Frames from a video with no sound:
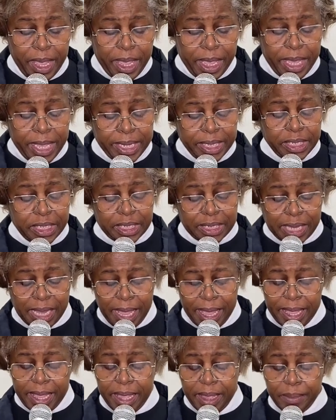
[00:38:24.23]
It is
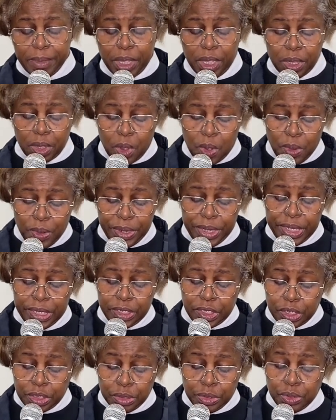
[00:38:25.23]
time,
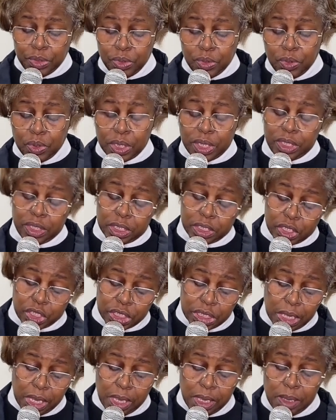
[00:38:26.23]
according to the
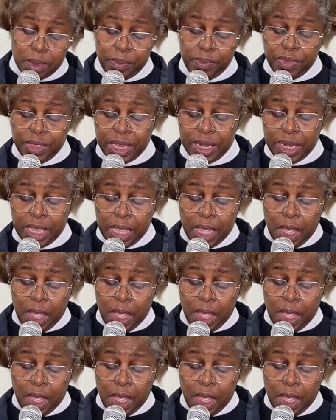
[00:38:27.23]
psalm that